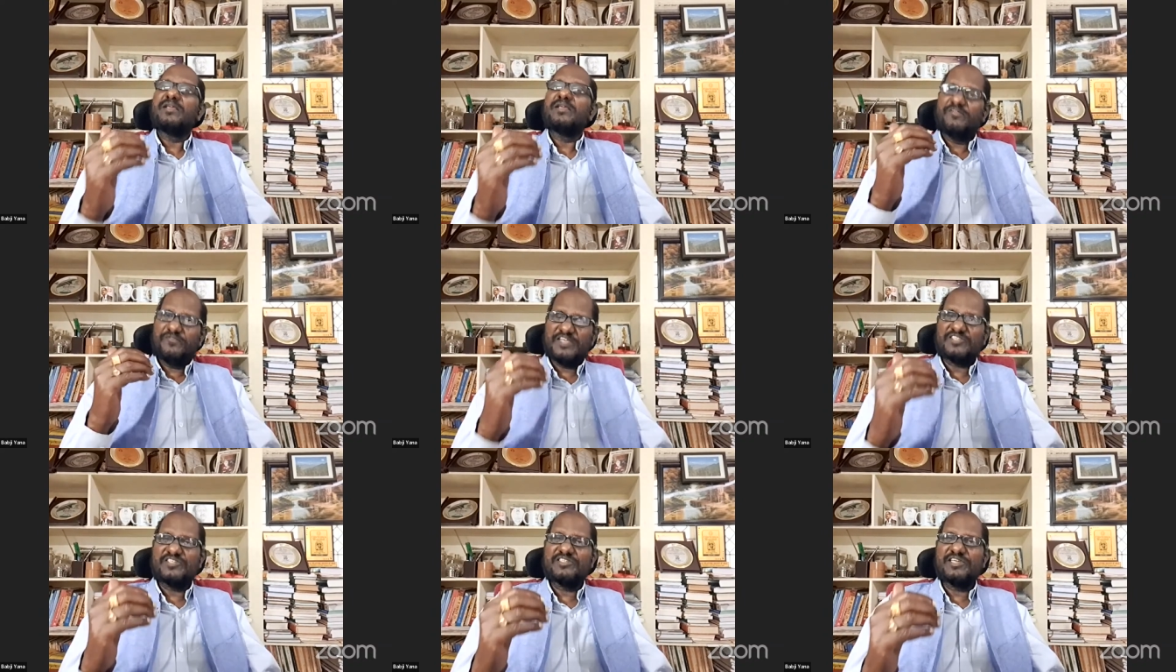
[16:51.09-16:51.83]
If
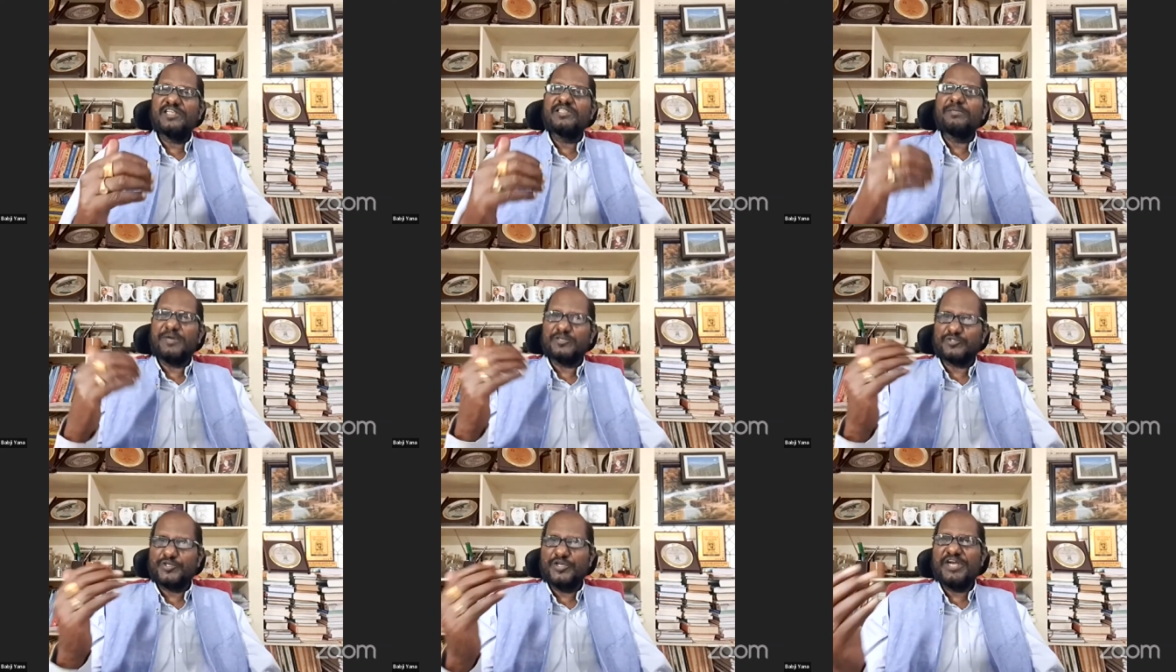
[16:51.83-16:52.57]
necessary, they
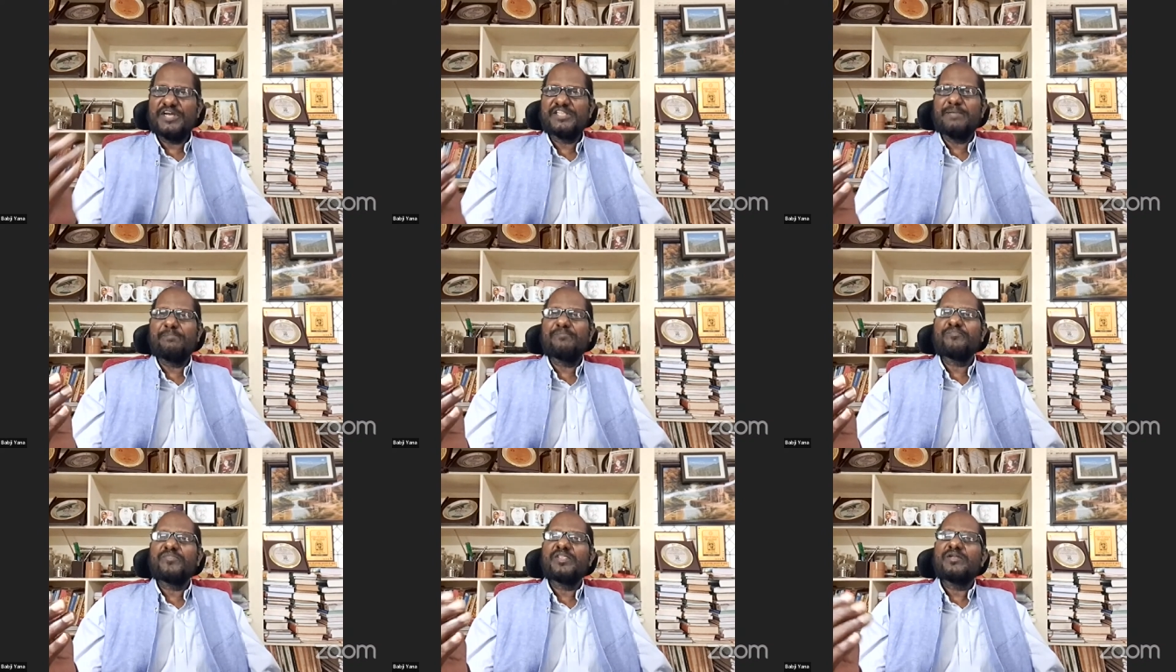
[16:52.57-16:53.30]
persuade
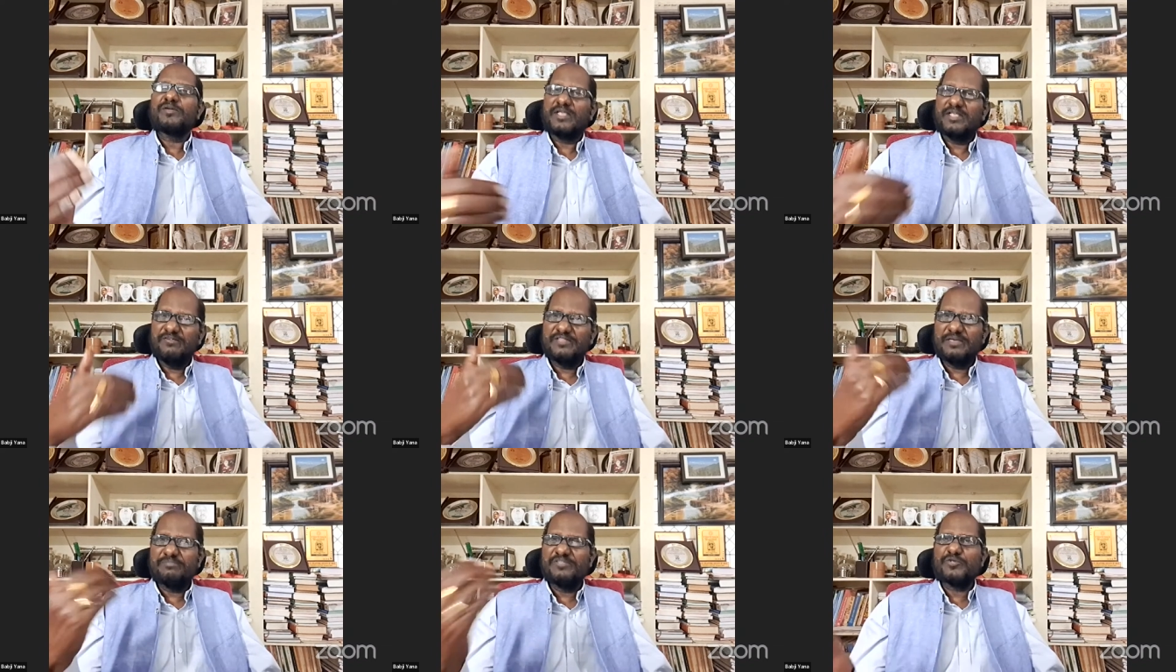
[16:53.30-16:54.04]
them,
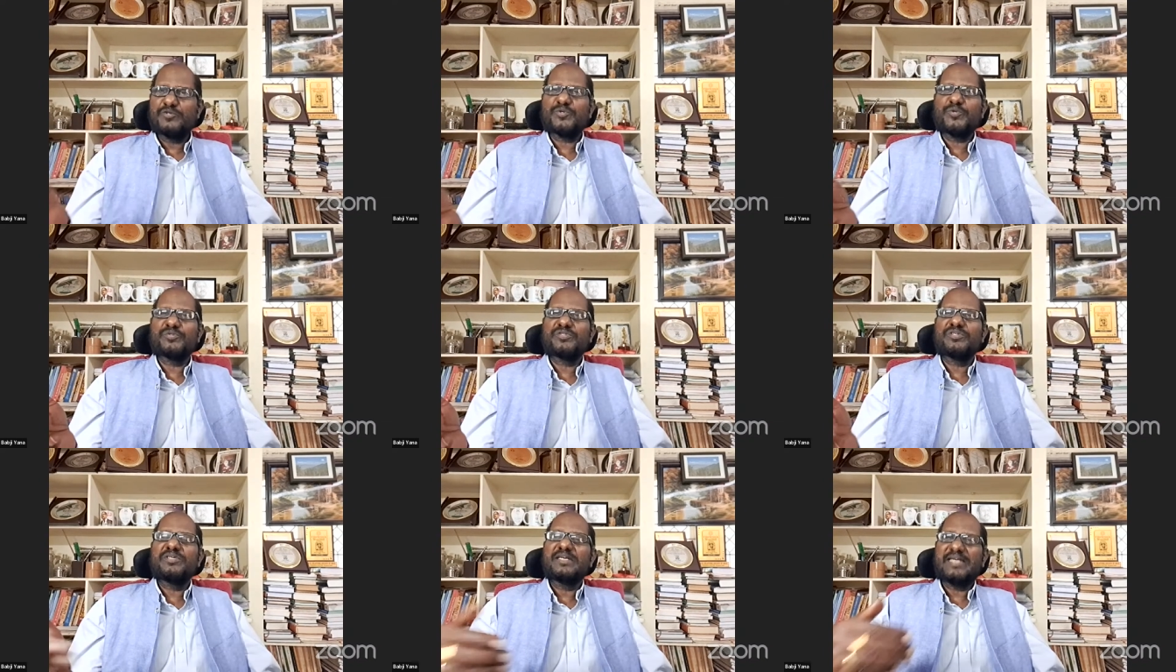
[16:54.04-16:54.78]
give them the truth,
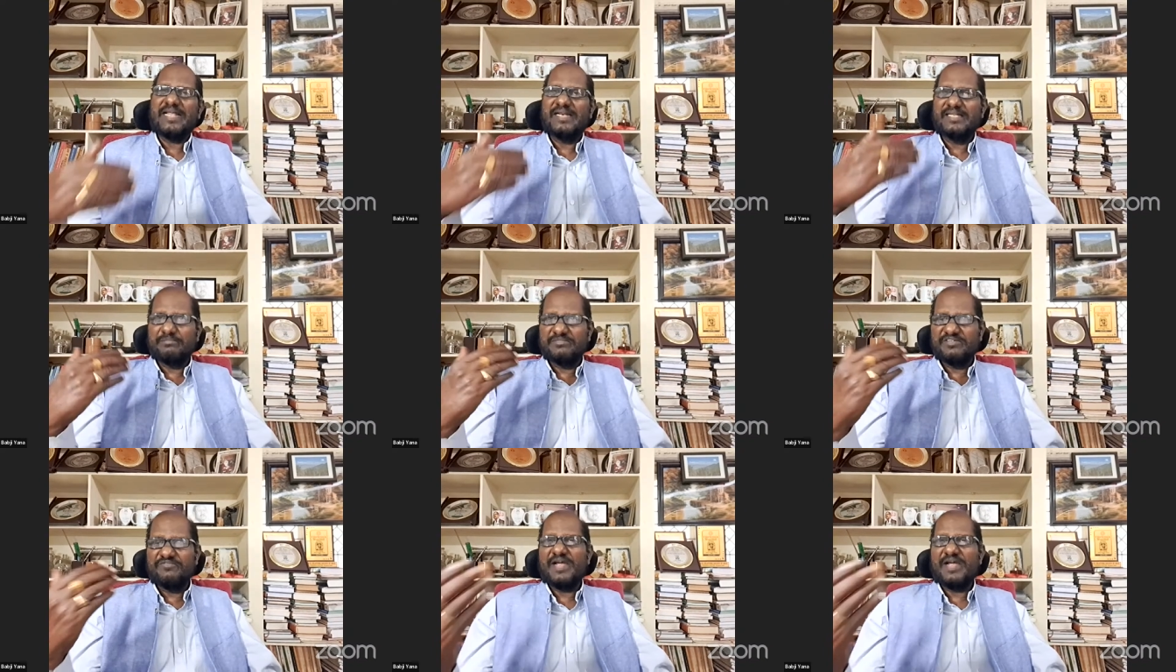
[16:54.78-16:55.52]
tell
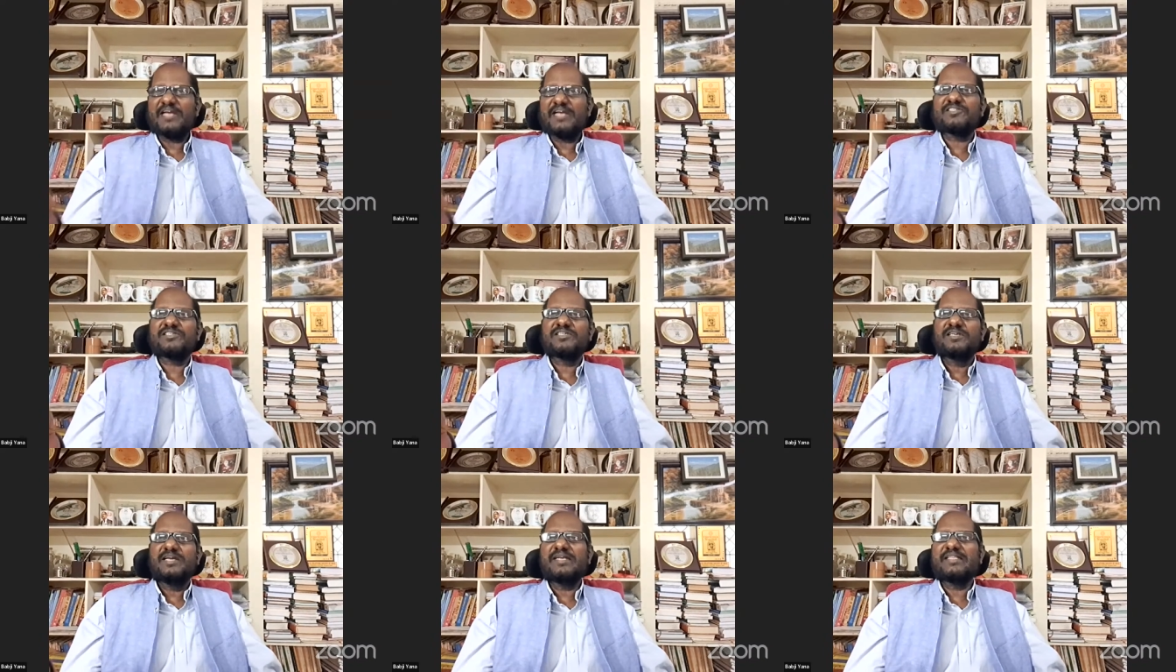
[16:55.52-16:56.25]
them the facts,
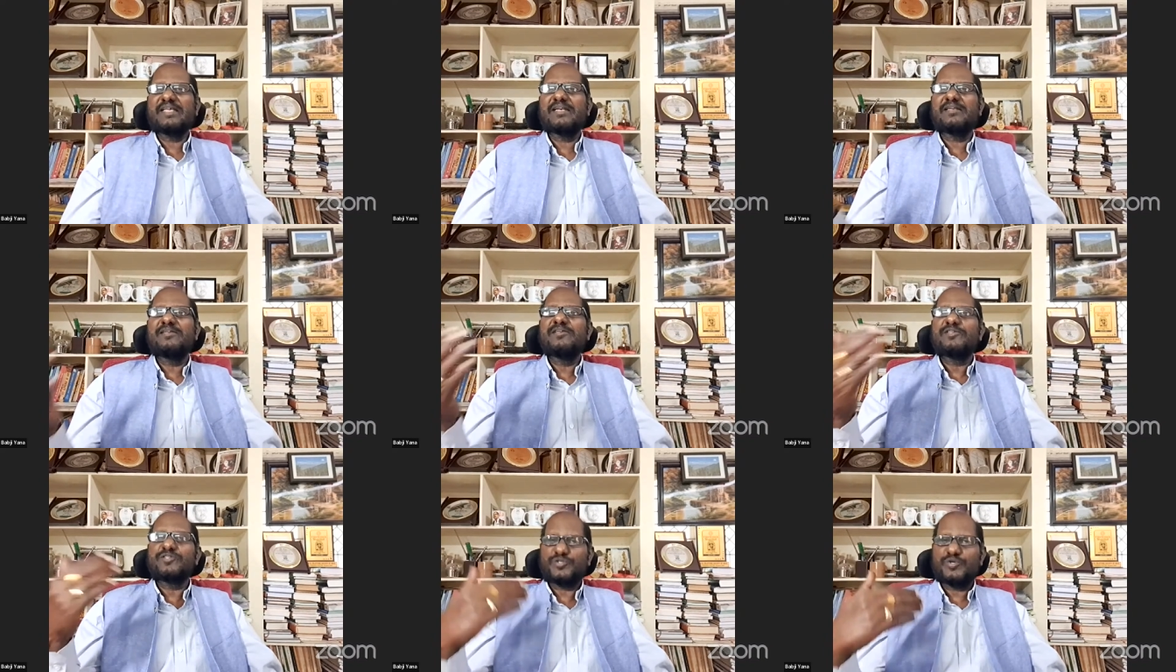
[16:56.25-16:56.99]
and then
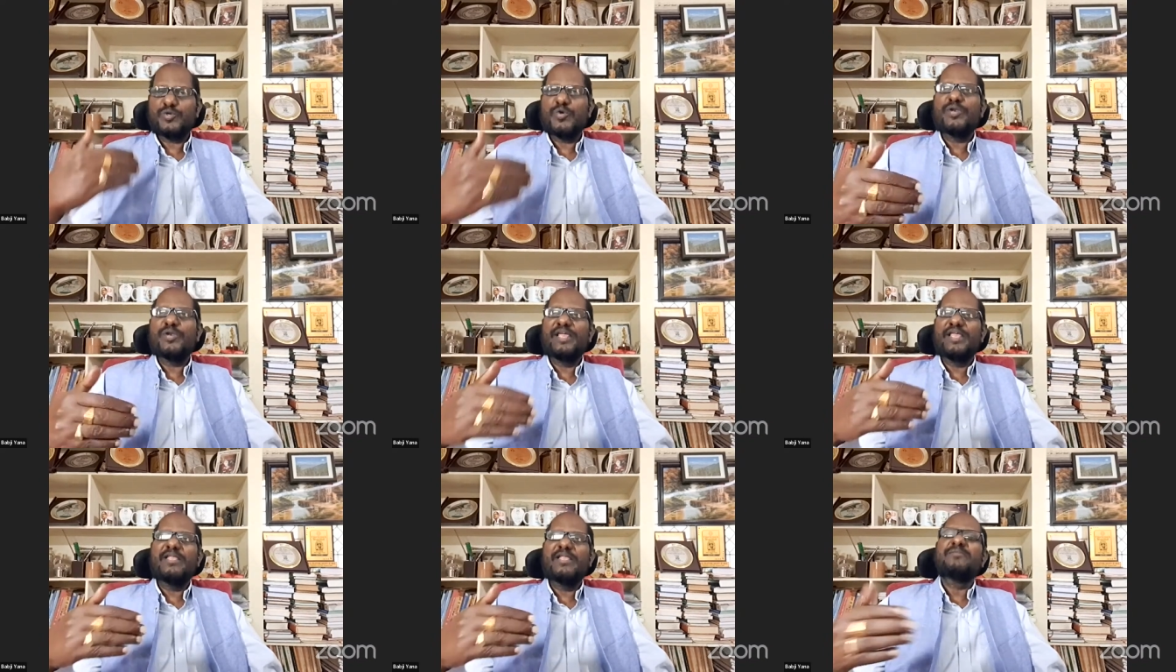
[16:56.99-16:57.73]

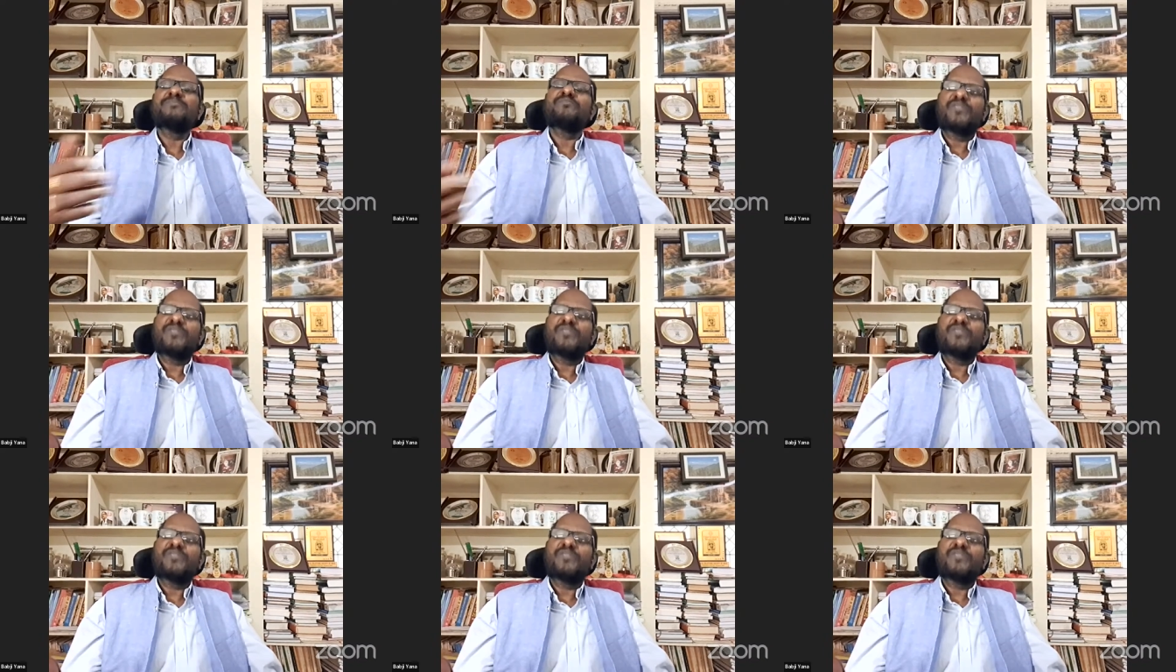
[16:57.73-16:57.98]
slowly